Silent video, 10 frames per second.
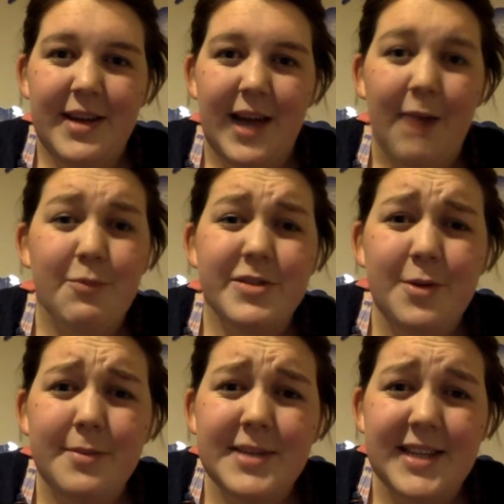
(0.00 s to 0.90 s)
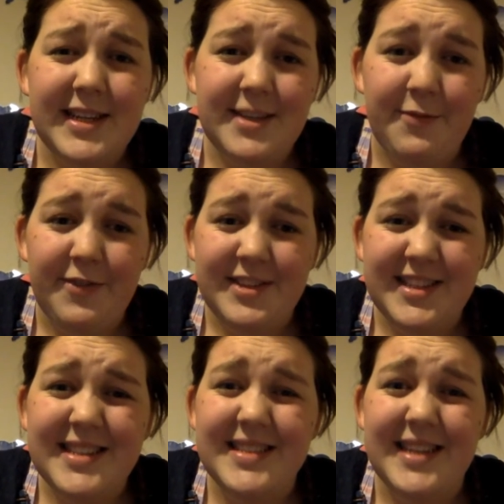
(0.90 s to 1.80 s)
and was nominated for
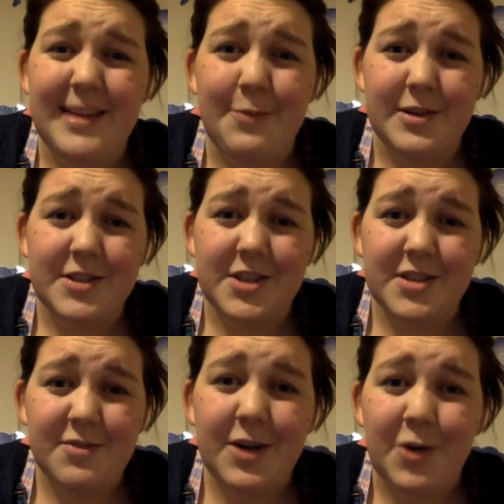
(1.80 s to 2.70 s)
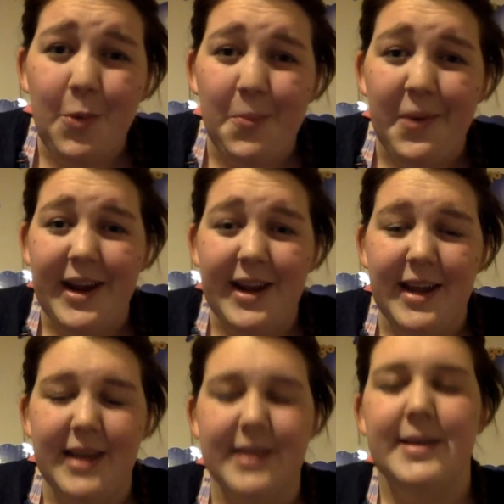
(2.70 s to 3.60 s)
16, which is record
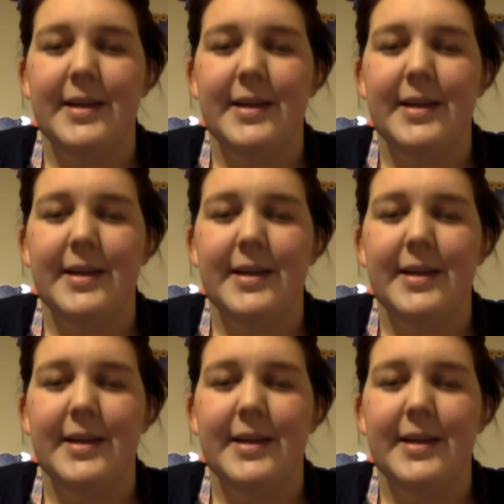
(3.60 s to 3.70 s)
breaking.